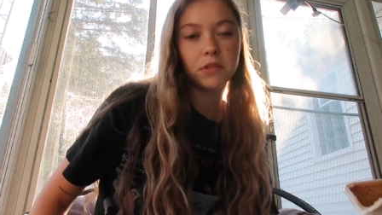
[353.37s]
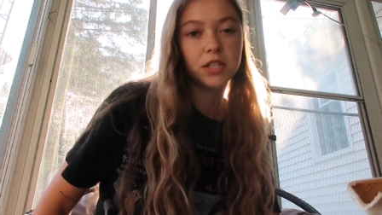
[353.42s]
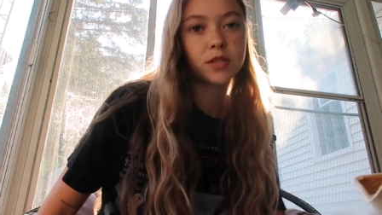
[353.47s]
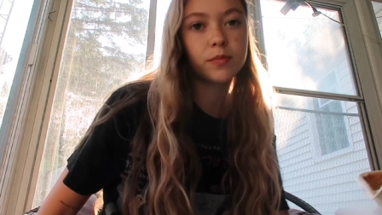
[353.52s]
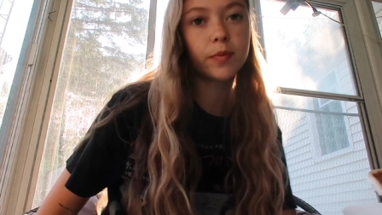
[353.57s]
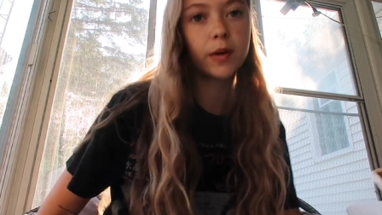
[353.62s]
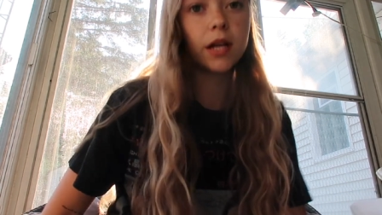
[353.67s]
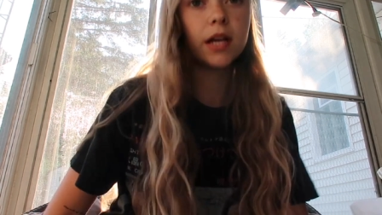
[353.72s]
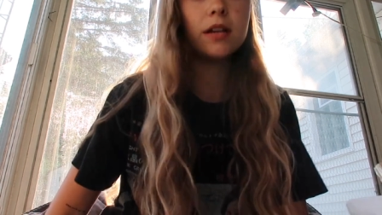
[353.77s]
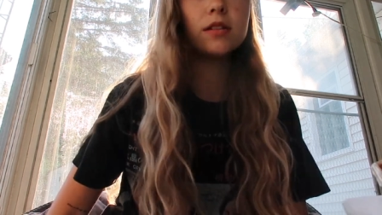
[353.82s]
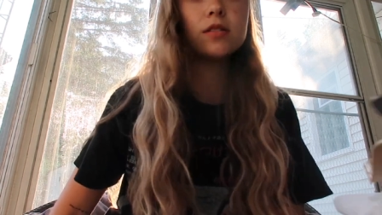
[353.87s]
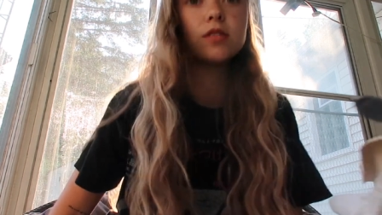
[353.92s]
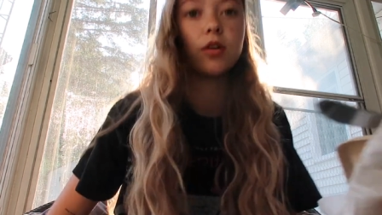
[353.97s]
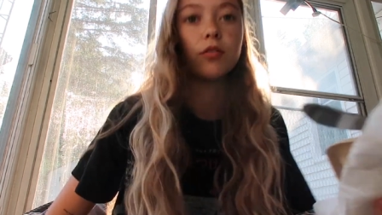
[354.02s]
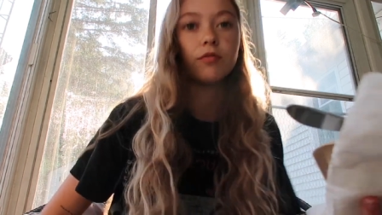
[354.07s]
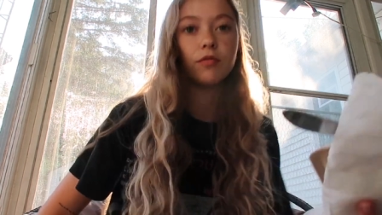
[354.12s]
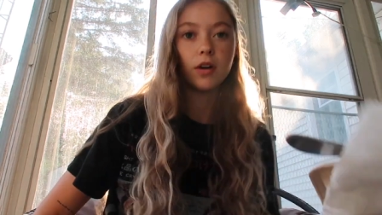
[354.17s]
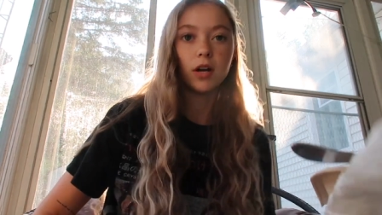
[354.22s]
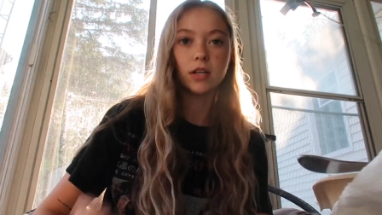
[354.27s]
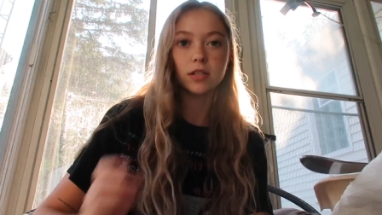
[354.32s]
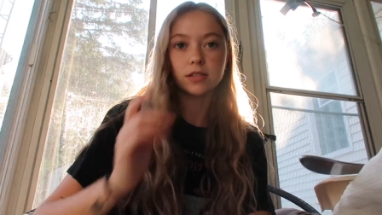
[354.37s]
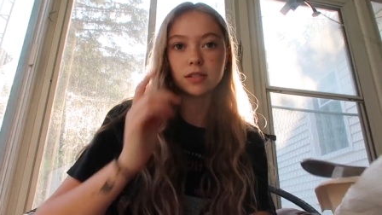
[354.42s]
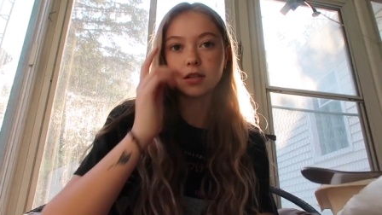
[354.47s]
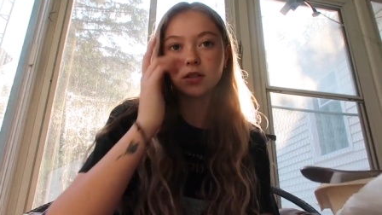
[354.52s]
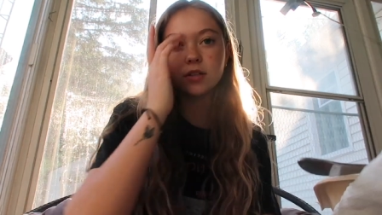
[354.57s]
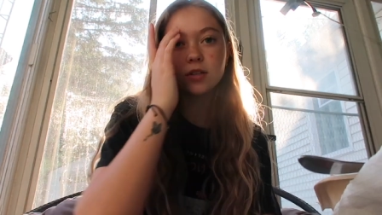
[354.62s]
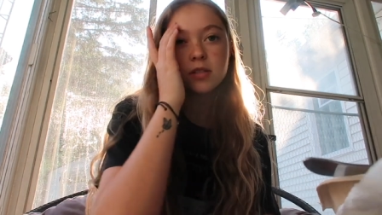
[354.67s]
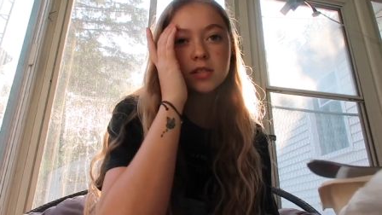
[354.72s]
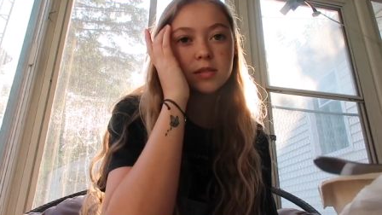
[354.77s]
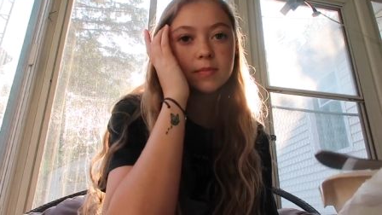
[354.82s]
It's pretty good so far. It's a
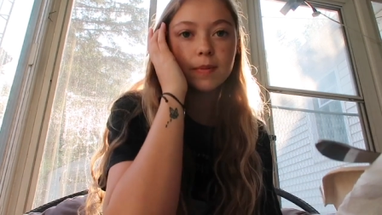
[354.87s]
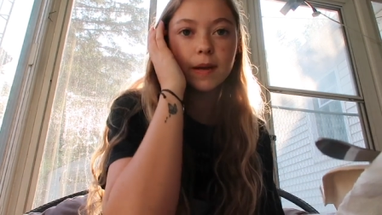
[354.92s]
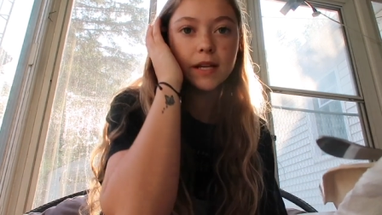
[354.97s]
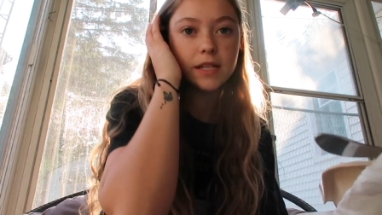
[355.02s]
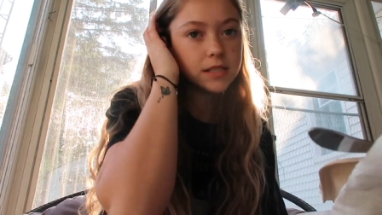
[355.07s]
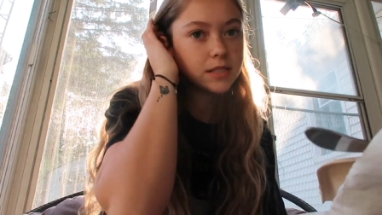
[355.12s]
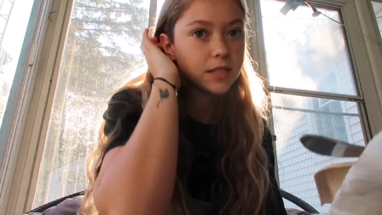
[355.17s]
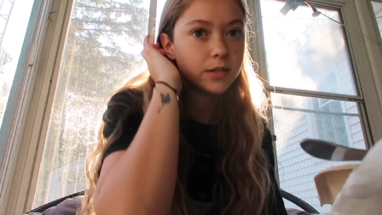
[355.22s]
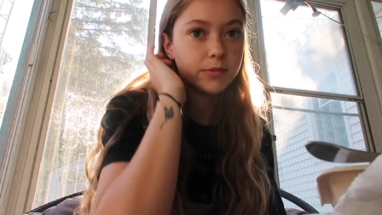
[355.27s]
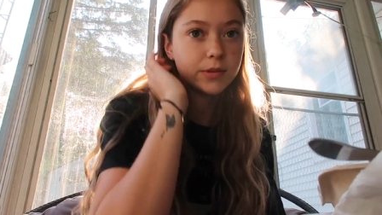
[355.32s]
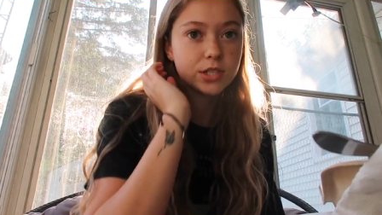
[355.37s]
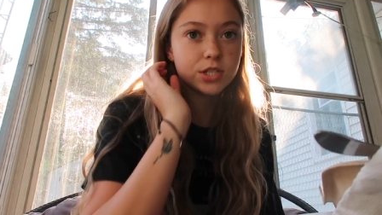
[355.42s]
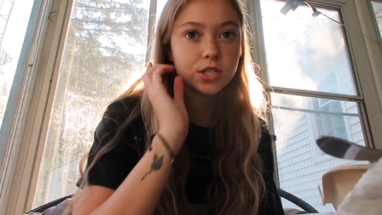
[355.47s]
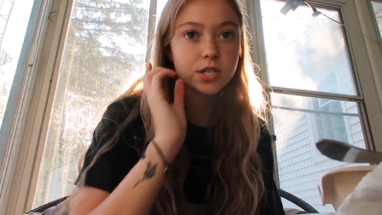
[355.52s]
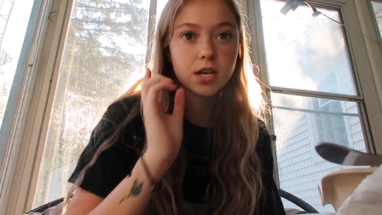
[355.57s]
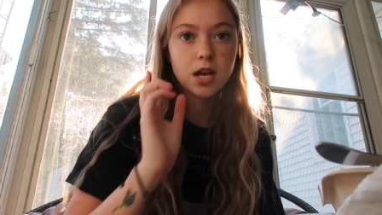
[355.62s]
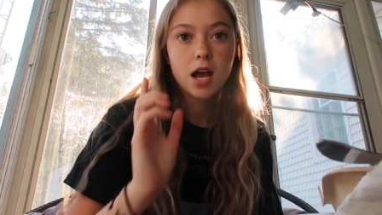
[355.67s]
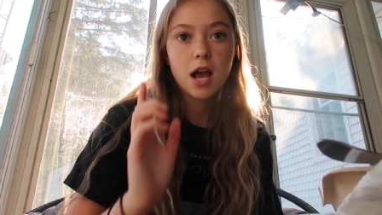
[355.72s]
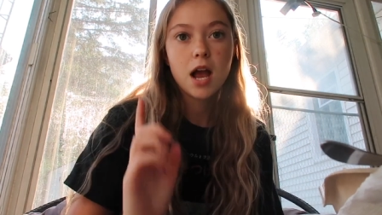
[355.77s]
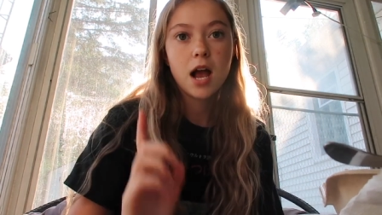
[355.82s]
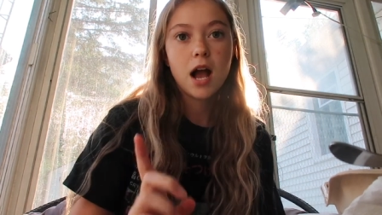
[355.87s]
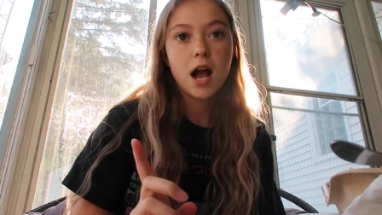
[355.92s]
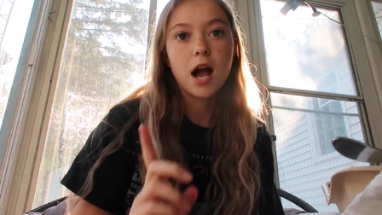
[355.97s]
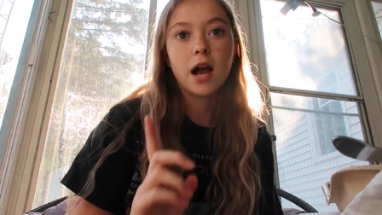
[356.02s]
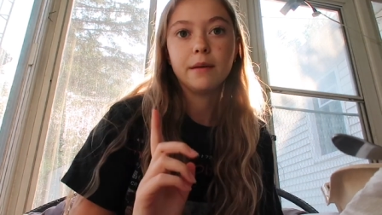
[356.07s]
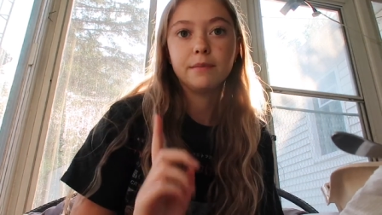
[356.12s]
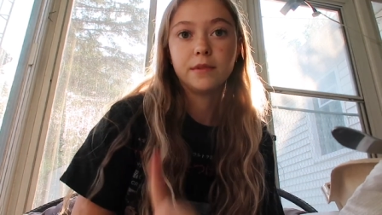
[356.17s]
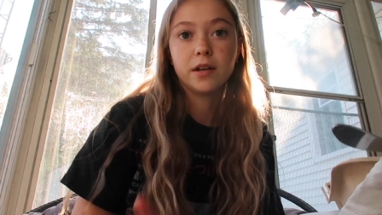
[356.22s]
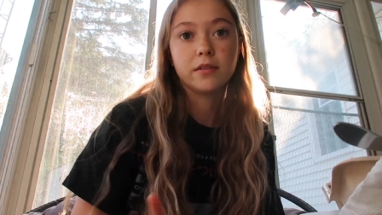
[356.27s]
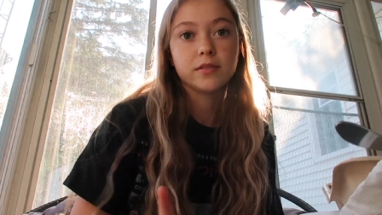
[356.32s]
little spicy, which
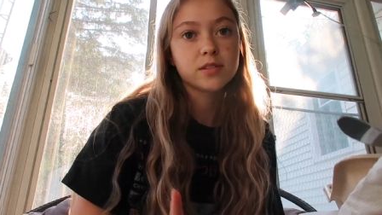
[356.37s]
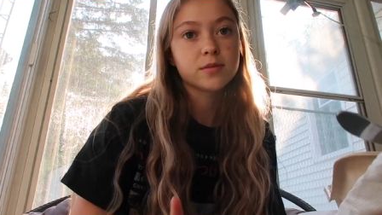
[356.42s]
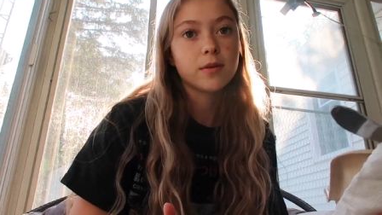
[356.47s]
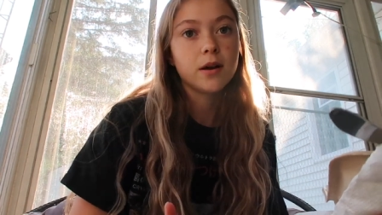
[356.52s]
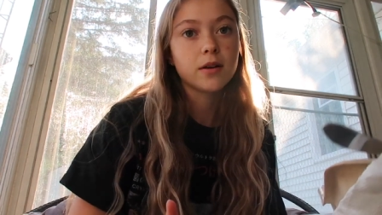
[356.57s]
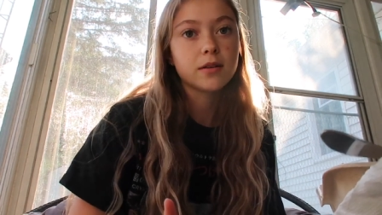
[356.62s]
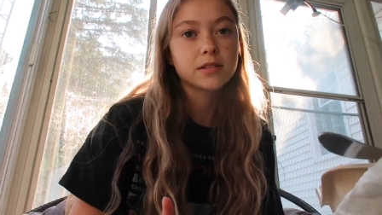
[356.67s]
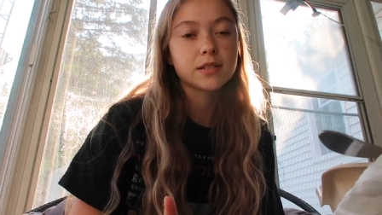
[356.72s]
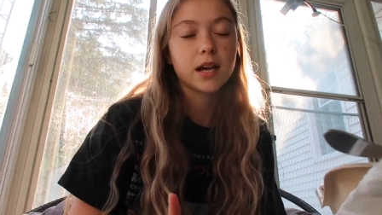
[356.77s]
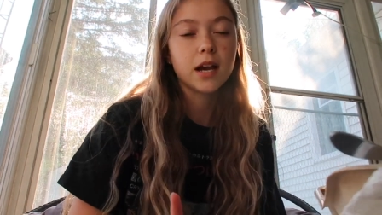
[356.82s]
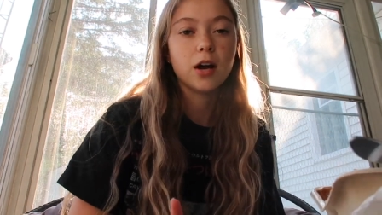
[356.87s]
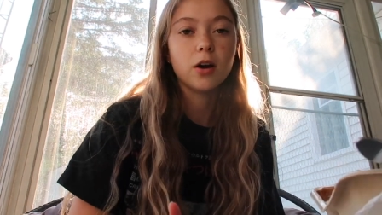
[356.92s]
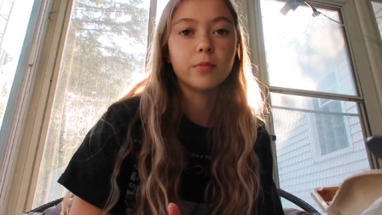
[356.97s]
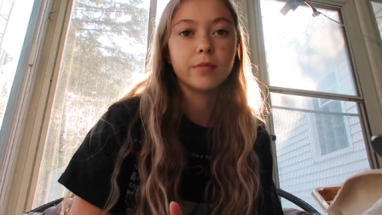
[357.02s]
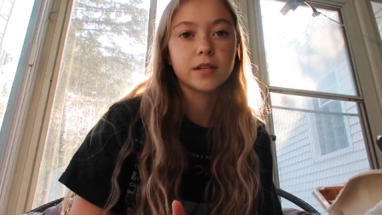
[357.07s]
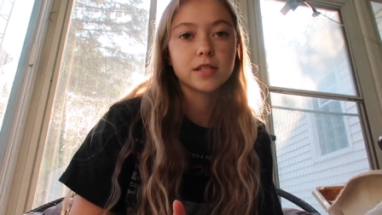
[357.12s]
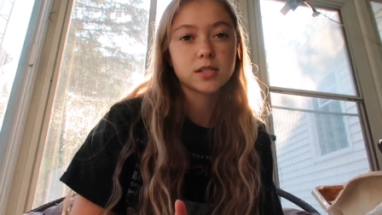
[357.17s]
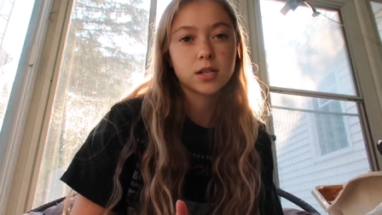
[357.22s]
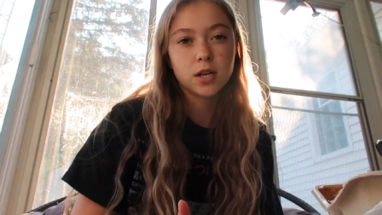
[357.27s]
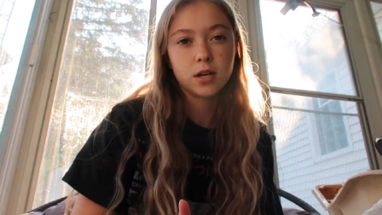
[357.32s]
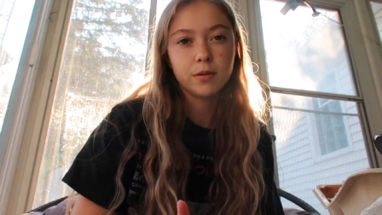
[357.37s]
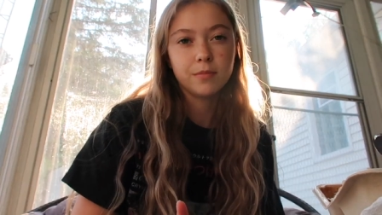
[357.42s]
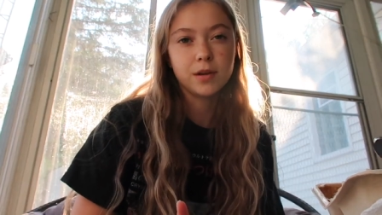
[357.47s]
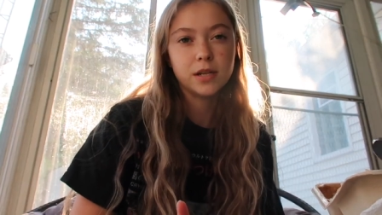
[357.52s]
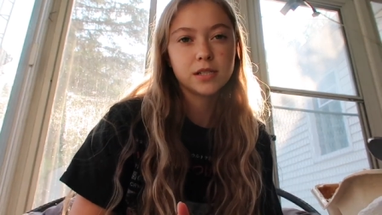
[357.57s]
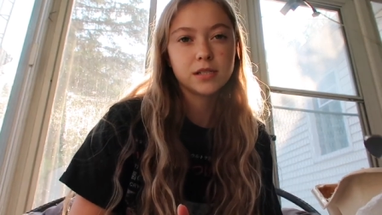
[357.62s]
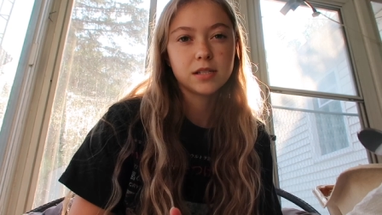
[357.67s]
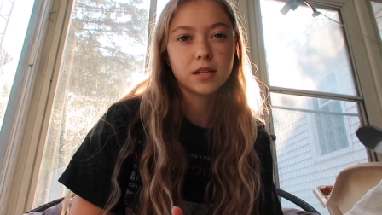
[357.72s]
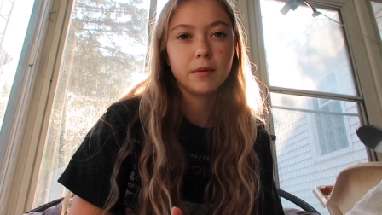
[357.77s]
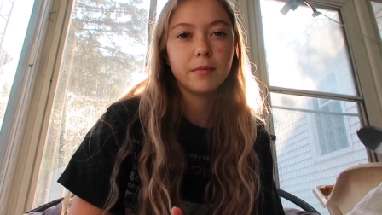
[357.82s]
I'm nervous about because I hope it doesn't hurt
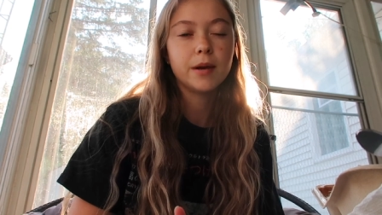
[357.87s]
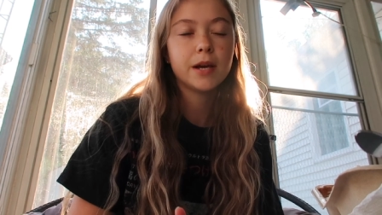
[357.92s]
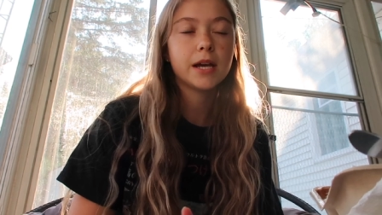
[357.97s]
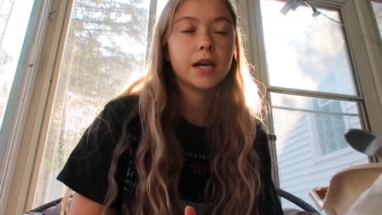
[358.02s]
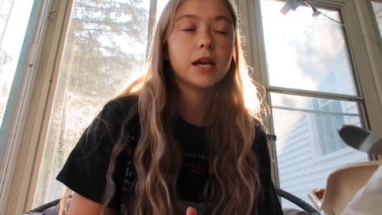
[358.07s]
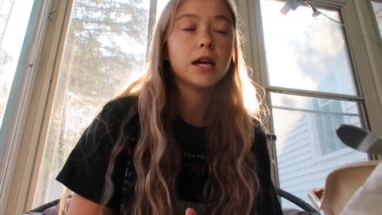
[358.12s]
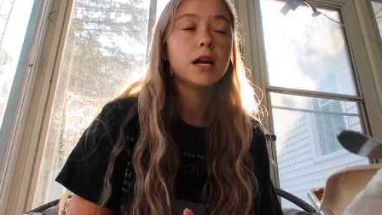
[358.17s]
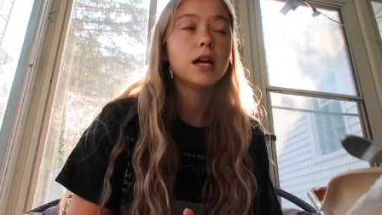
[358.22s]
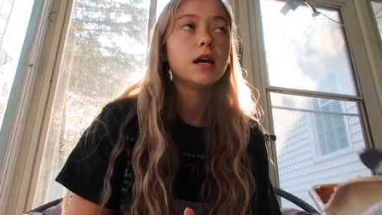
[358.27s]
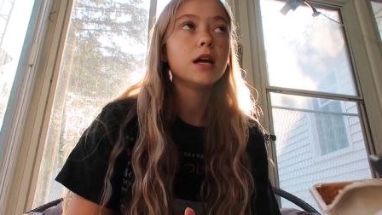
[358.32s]
my stomach.